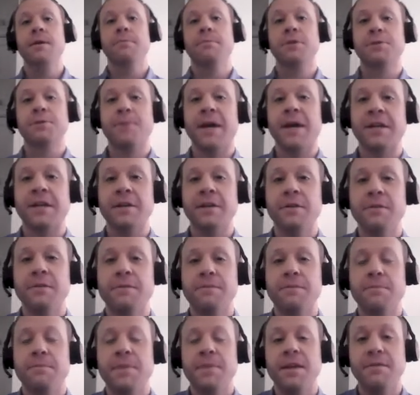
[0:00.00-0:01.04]
prospective
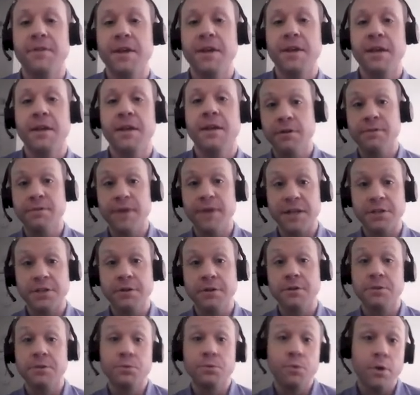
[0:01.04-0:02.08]
PV
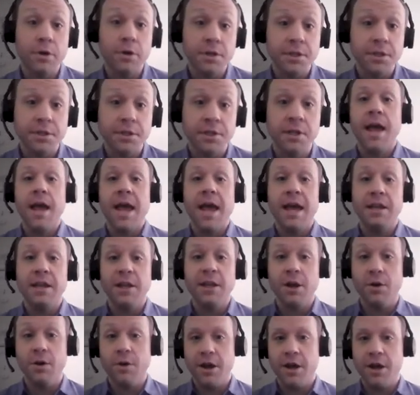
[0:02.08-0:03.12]
investors worse. And you
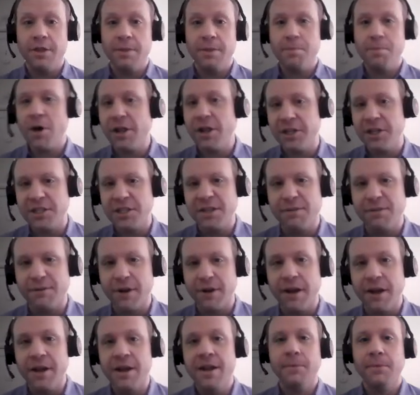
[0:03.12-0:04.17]
know, on the policy
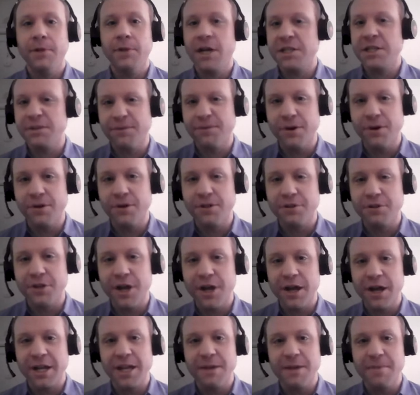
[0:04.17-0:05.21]
front, lots of folks are
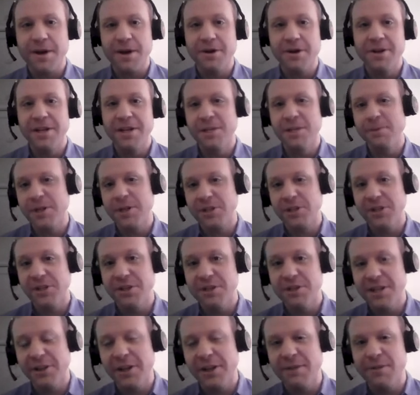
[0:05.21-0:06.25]
talking about, especially
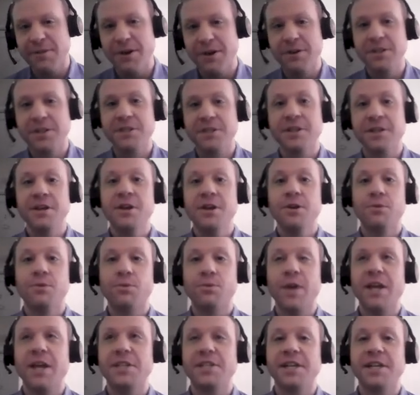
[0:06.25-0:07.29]
utility folks,
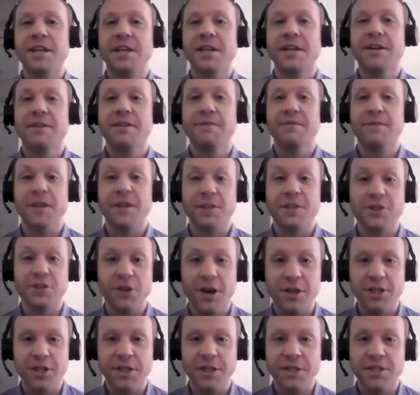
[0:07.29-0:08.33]
raising fixed
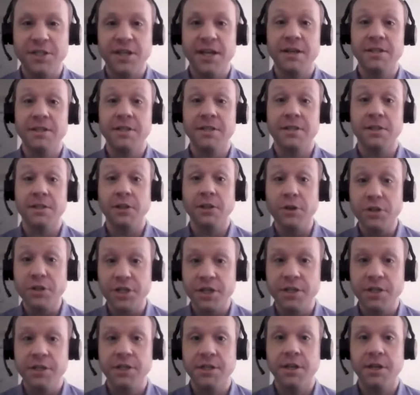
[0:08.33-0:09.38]
charges as a
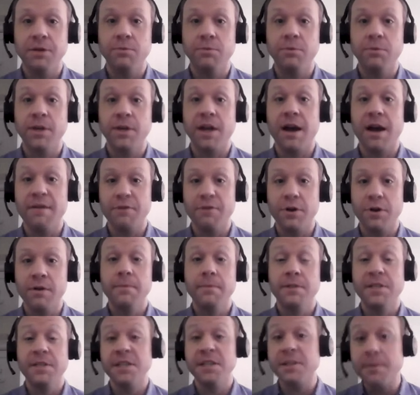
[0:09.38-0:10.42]
solution to recover
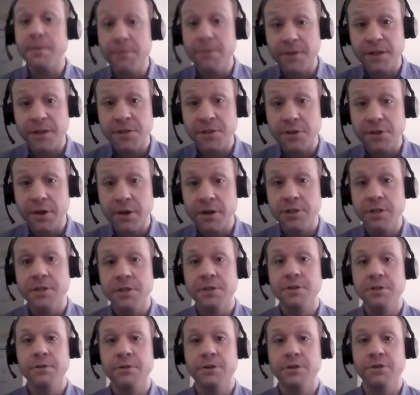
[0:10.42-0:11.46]
system fixed
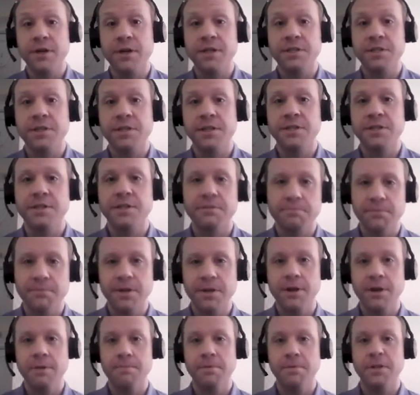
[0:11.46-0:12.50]
charges to address this you
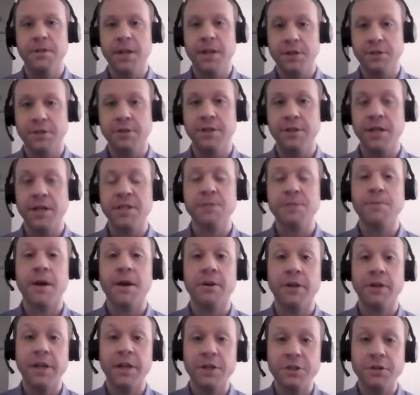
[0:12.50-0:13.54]
know potential death
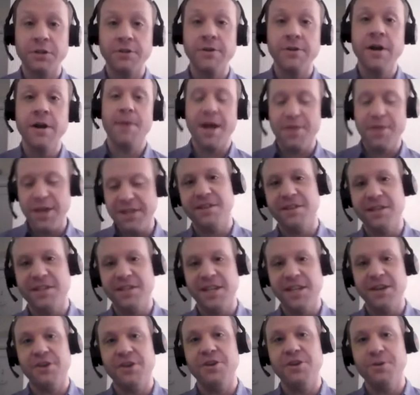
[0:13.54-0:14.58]
spiral issue i think the
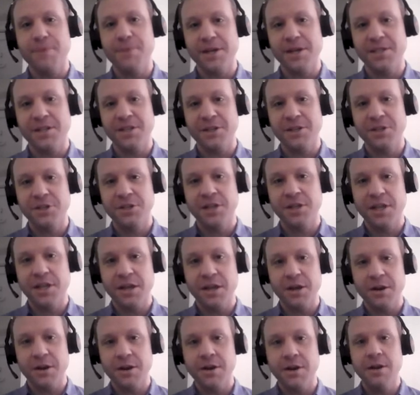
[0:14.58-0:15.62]
tou message
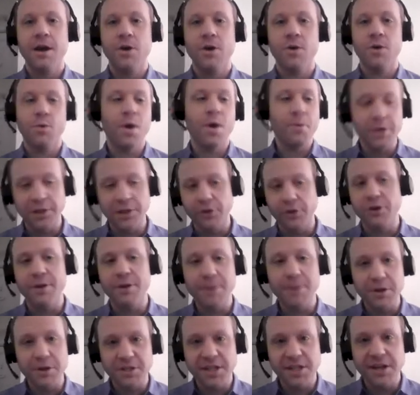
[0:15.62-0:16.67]
here or what we learn
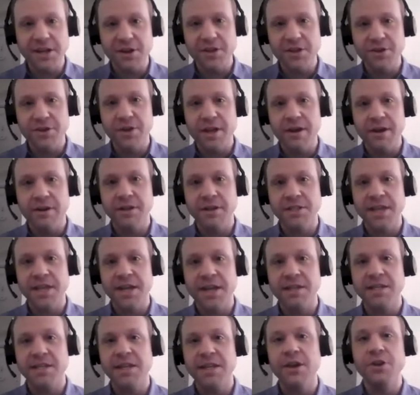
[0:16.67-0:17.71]
about tou here is
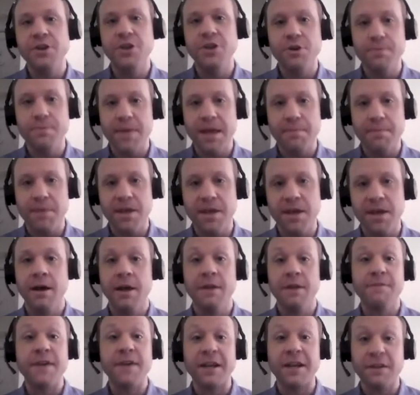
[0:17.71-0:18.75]
that tou may be
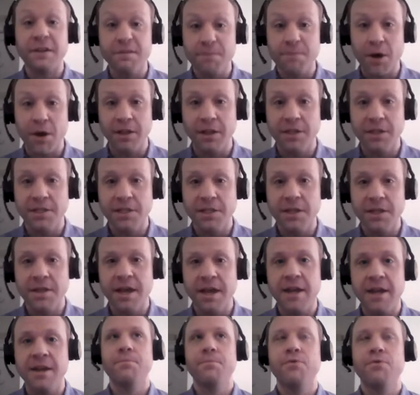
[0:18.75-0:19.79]
an effective policy
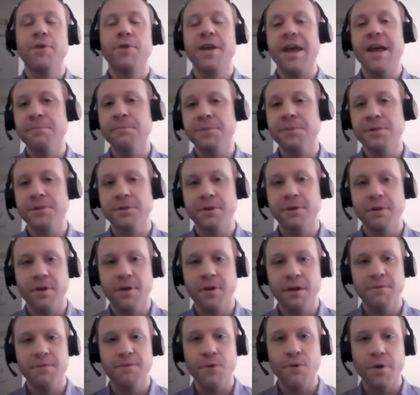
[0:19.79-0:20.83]
that preempts or
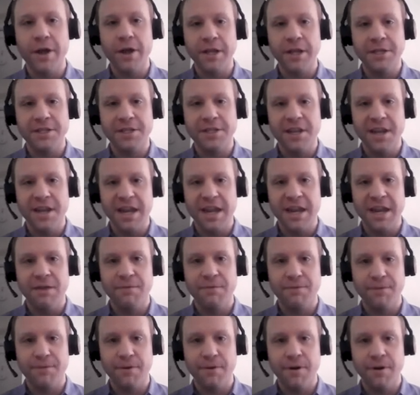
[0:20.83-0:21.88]
avoids the need
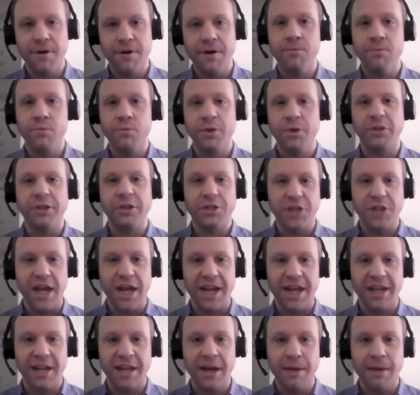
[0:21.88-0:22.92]
for really
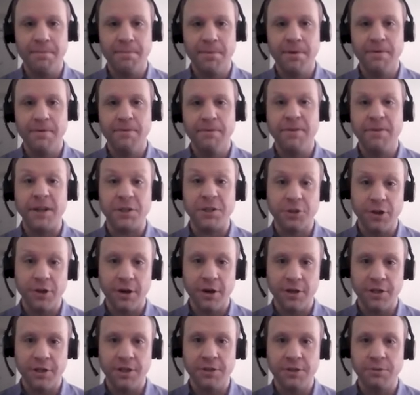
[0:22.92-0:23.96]
jacking up fixed
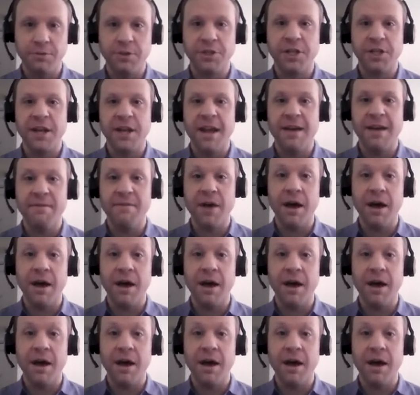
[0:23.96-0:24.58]
charges, which can have